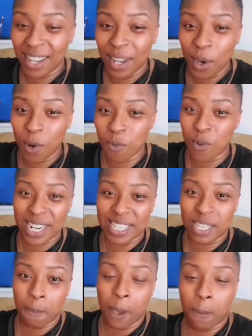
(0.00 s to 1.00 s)
who brings the
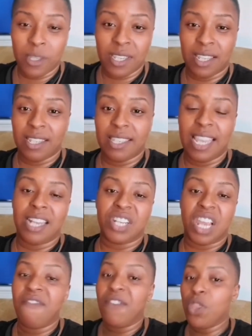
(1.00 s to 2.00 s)
people to the stage,
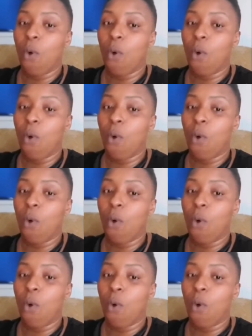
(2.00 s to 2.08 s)
even though